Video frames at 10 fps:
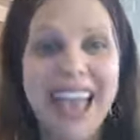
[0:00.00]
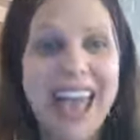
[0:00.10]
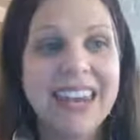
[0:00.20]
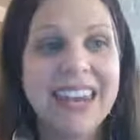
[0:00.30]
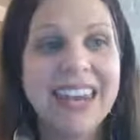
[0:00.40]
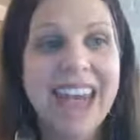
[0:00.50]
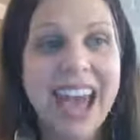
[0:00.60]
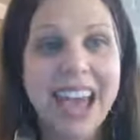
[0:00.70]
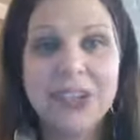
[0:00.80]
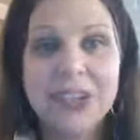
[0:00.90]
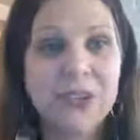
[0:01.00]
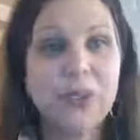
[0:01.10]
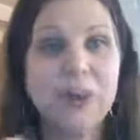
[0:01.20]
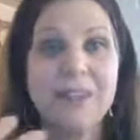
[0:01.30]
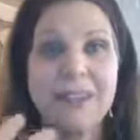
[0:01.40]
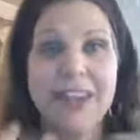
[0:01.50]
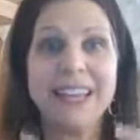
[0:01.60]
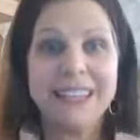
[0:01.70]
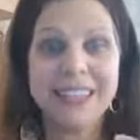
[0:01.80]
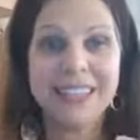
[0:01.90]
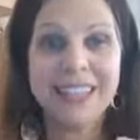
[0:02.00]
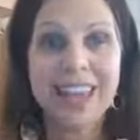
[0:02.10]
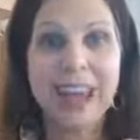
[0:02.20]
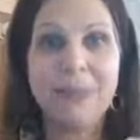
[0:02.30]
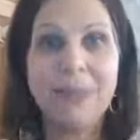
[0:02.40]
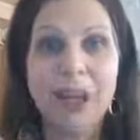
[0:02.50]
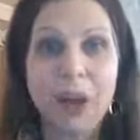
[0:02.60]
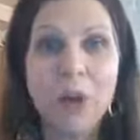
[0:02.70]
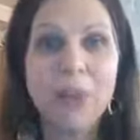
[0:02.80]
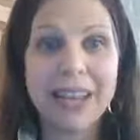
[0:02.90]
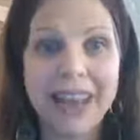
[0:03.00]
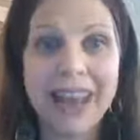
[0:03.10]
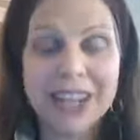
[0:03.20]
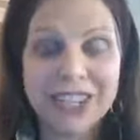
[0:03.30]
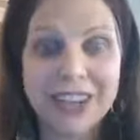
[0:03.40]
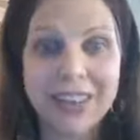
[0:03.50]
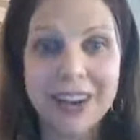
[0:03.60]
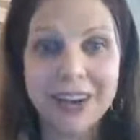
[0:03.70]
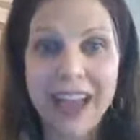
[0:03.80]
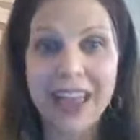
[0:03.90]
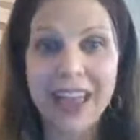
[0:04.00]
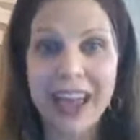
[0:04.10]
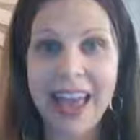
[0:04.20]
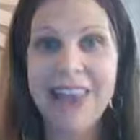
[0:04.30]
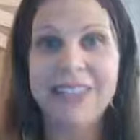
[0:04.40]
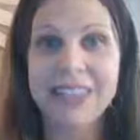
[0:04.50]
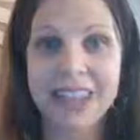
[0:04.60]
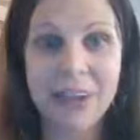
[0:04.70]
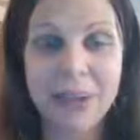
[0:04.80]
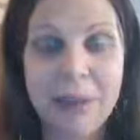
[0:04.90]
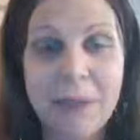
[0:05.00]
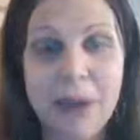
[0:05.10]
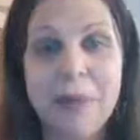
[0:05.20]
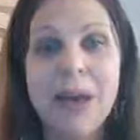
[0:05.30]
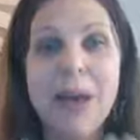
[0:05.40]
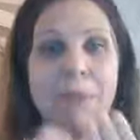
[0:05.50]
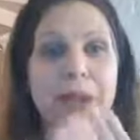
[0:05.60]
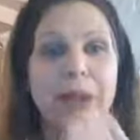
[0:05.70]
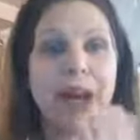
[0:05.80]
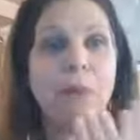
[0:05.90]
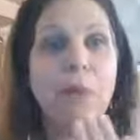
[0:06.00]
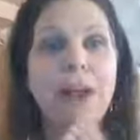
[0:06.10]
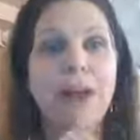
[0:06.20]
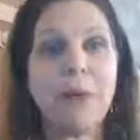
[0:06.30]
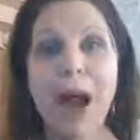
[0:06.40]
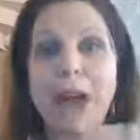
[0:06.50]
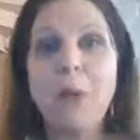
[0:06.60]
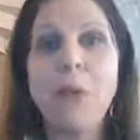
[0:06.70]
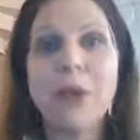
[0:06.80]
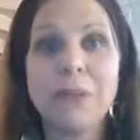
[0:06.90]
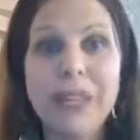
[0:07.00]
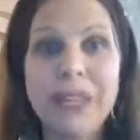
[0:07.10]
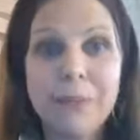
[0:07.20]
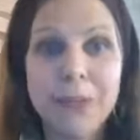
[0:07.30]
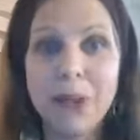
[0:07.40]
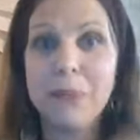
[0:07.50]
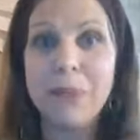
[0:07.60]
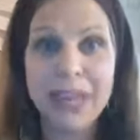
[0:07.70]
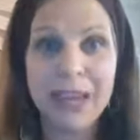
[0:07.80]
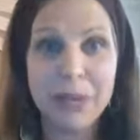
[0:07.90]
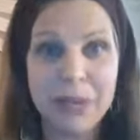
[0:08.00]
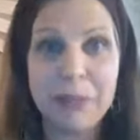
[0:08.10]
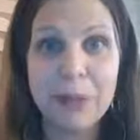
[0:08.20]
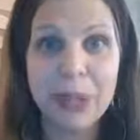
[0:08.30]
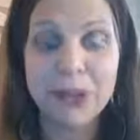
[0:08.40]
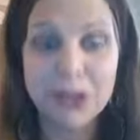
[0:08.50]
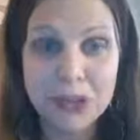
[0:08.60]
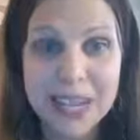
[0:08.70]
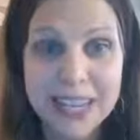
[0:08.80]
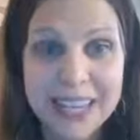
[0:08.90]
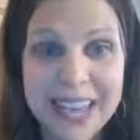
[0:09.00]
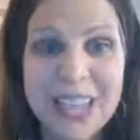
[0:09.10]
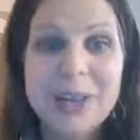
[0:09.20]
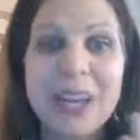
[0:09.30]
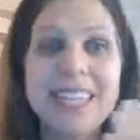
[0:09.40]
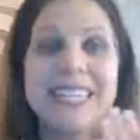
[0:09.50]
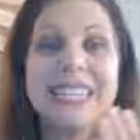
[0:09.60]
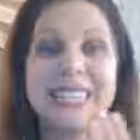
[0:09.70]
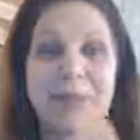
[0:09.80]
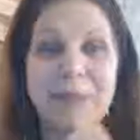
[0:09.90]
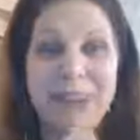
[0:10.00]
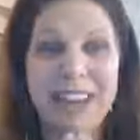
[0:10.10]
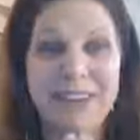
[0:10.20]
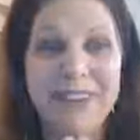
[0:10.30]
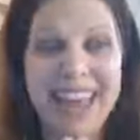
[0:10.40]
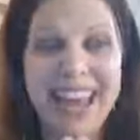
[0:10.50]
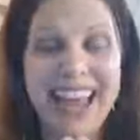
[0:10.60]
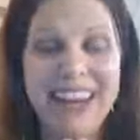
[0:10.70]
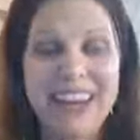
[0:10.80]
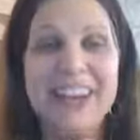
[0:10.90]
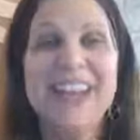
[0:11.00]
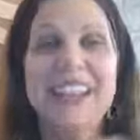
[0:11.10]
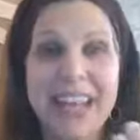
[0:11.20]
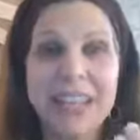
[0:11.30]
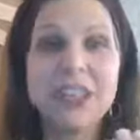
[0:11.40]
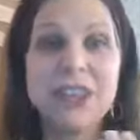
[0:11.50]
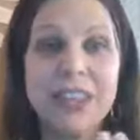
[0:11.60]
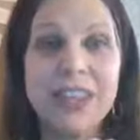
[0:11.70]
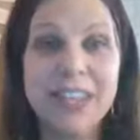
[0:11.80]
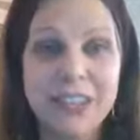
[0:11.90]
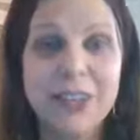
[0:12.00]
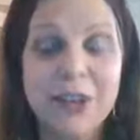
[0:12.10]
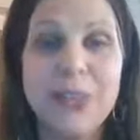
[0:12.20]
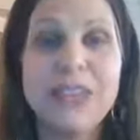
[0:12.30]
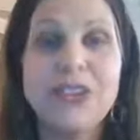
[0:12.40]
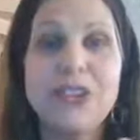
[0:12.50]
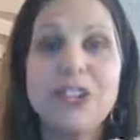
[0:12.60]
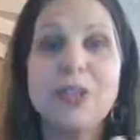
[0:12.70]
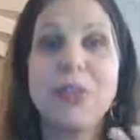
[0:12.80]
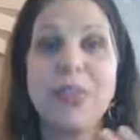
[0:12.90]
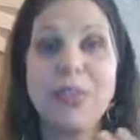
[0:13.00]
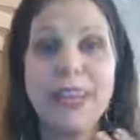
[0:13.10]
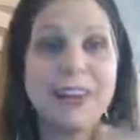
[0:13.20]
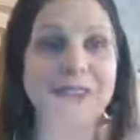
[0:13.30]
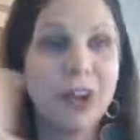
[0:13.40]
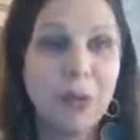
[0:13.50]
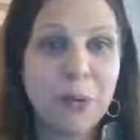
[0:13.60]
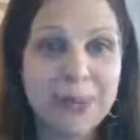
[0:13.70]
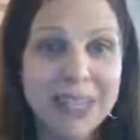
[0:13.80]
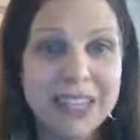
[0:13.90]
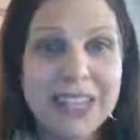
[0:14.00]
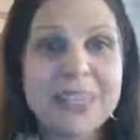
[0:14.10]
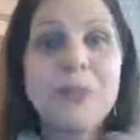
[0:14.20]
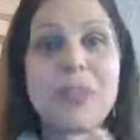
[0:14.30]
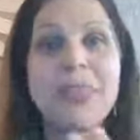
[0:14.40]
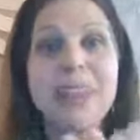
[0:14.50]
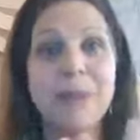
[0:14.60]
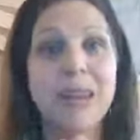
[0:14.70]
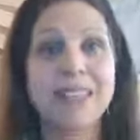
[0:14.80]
And he had to face it and be like, oh my gosh, I have this anger at my mom, but I don't want to be, beating up people on the street. So I need to separate from that anger. That's a good thing to do. That's usually when we think of repentance, we think about